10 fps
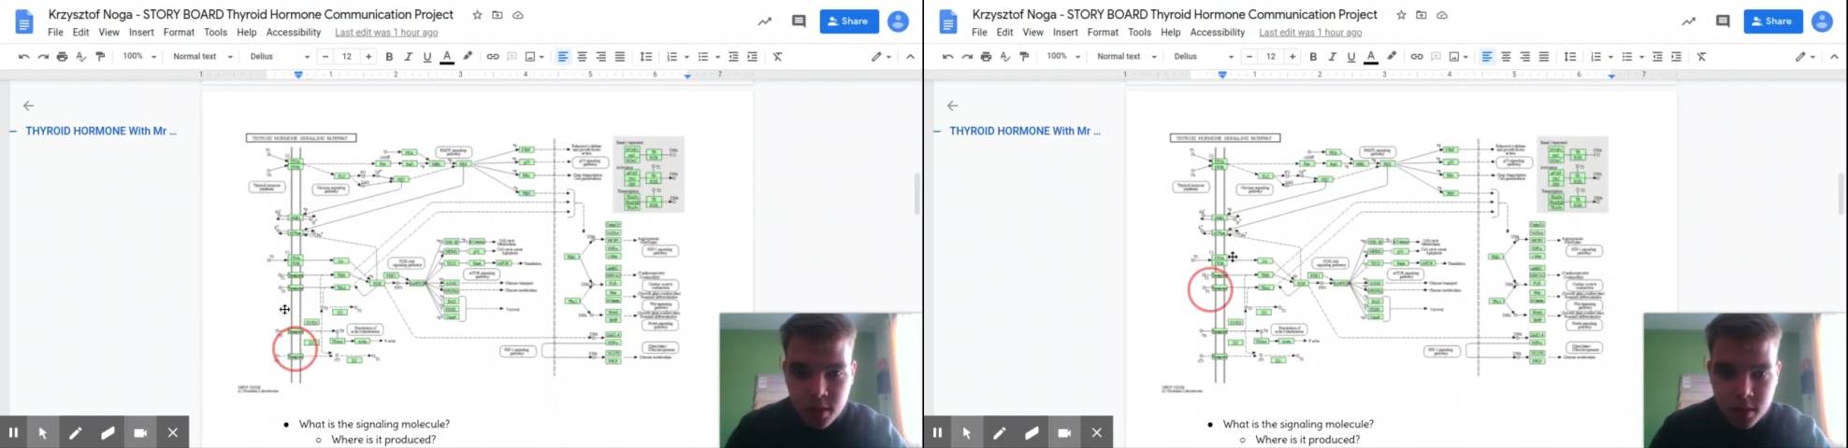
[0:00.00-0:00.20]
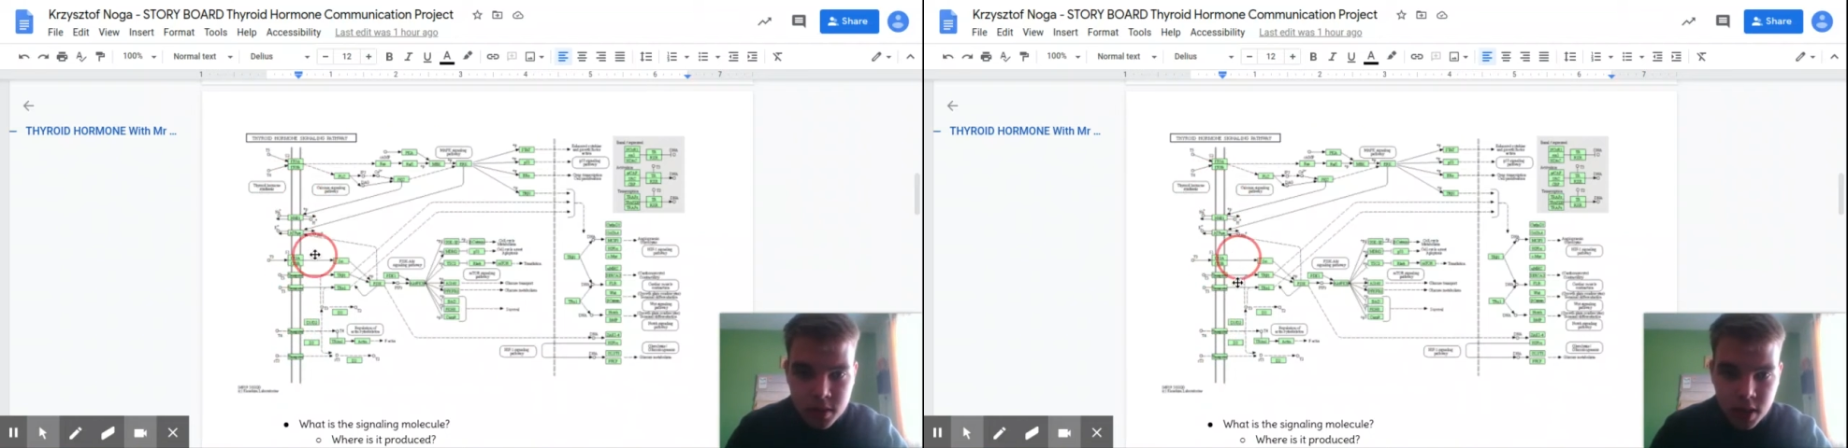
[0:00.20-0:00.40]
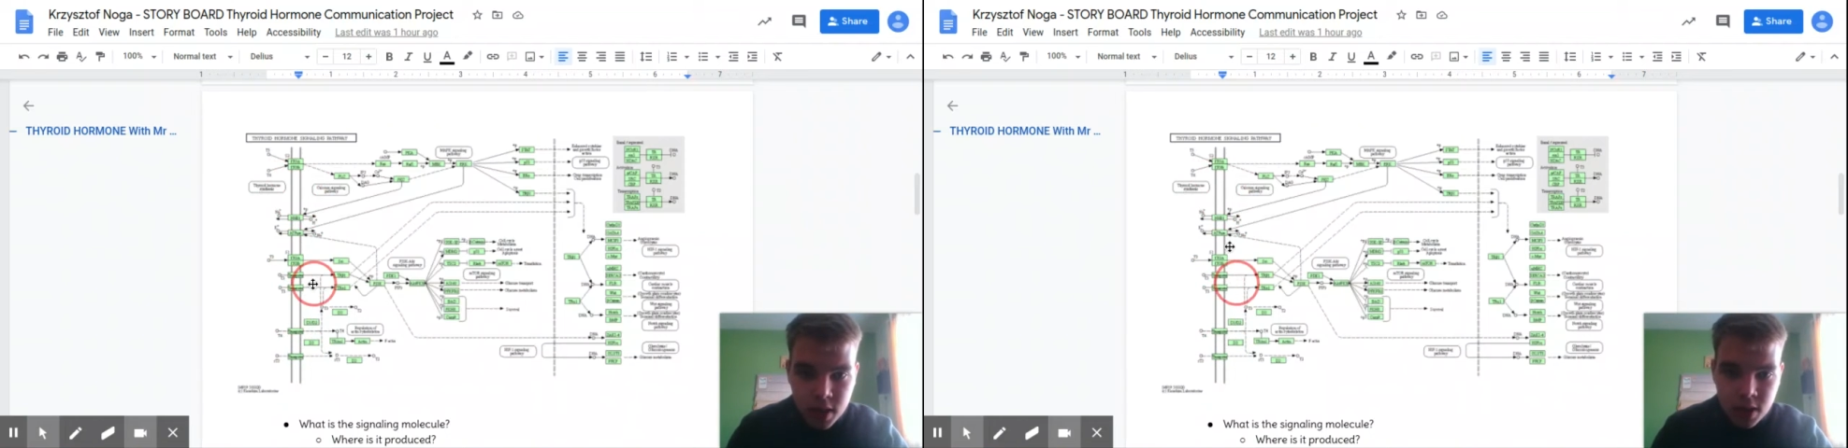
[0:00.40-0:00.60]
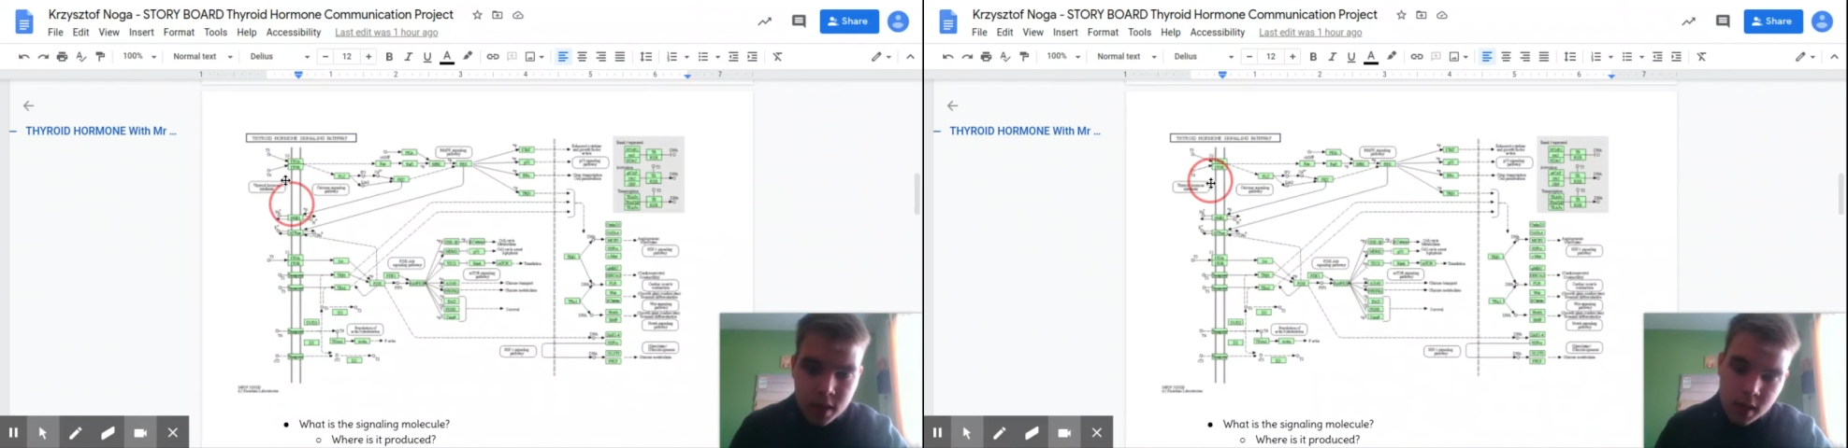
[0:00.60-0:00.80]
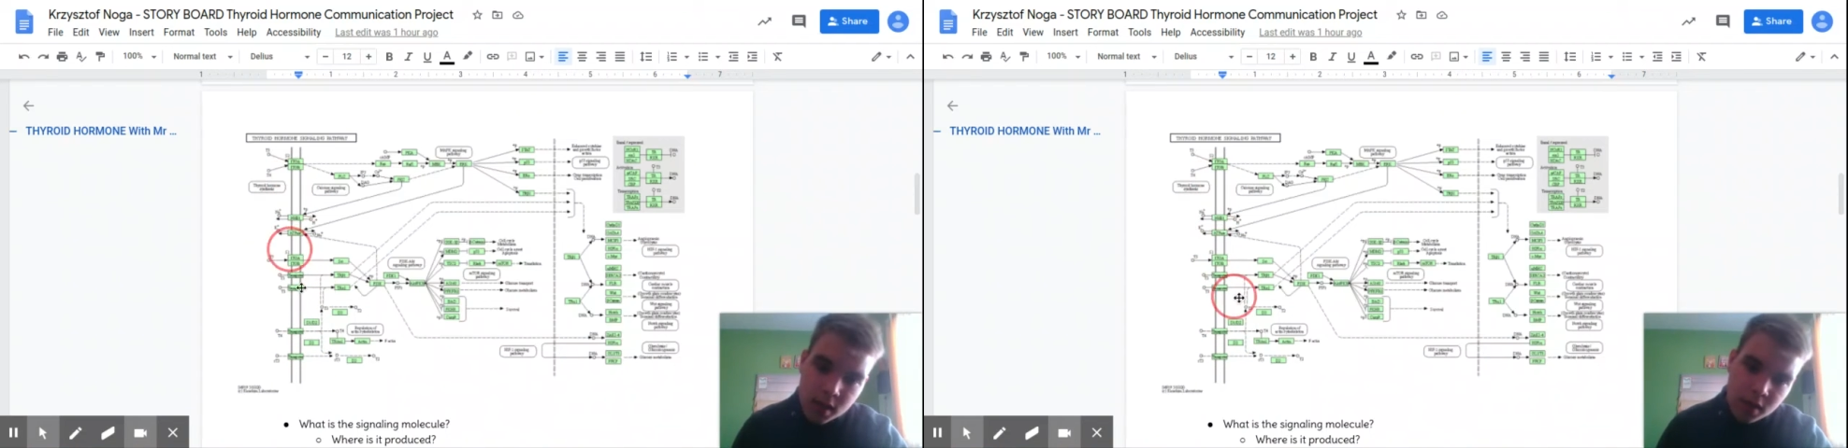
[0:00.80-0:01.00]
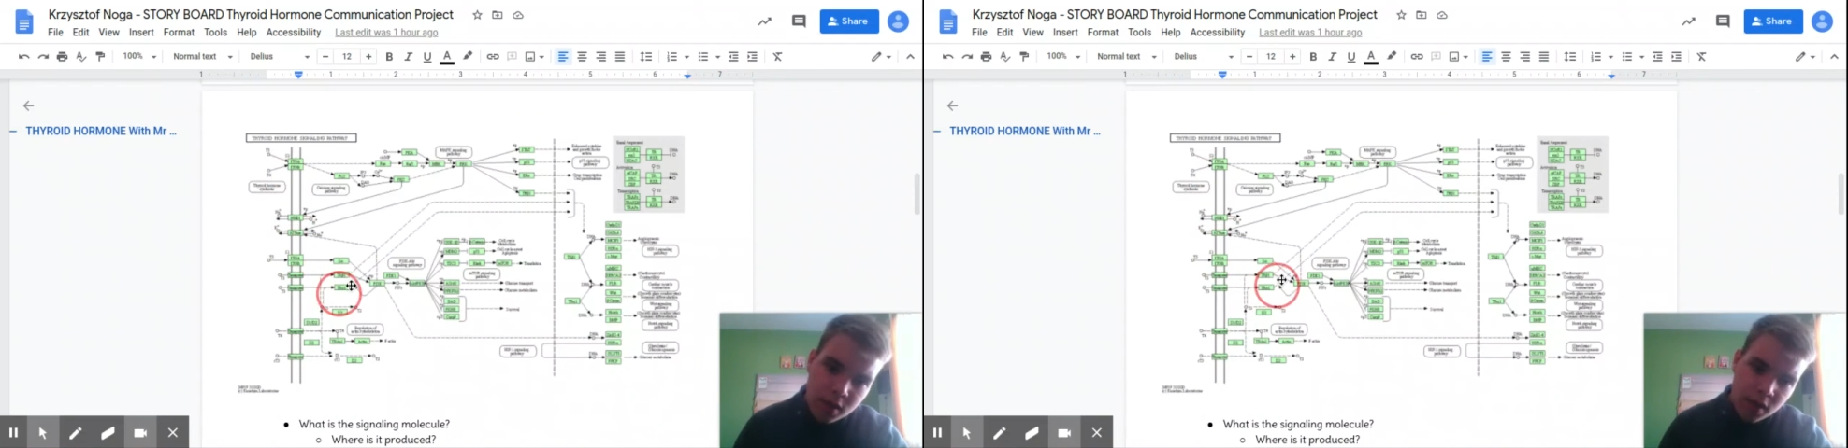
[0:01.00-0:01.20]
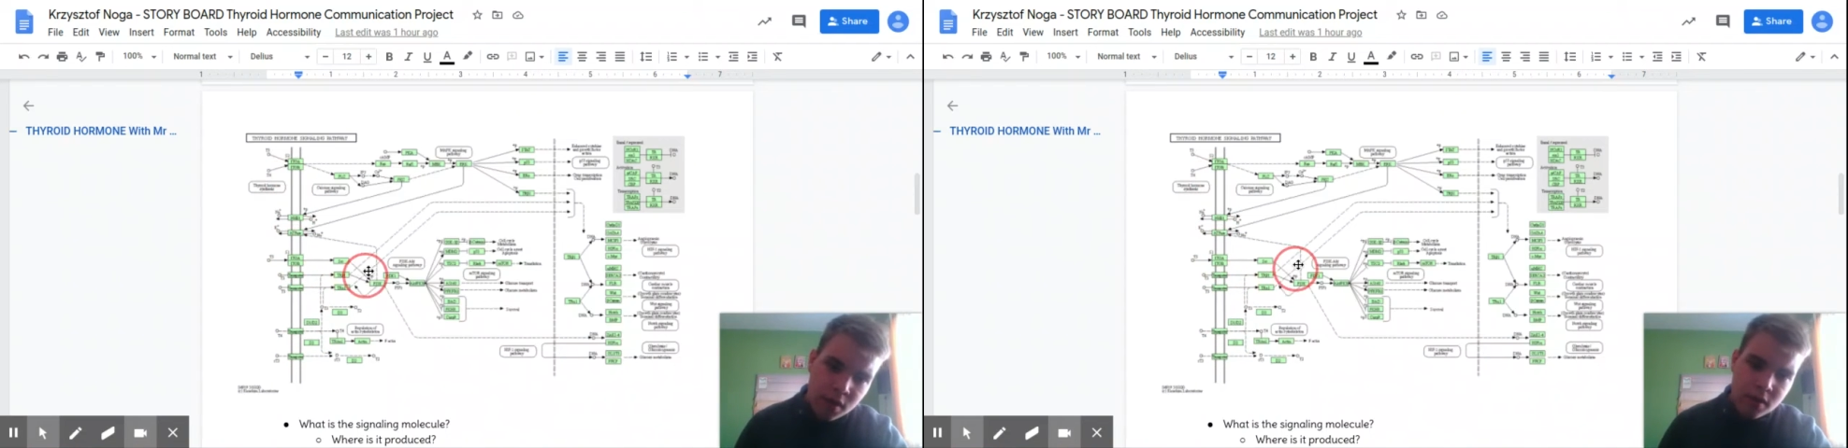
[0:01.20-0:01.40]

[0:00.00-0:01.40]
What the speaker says: cell, and then they're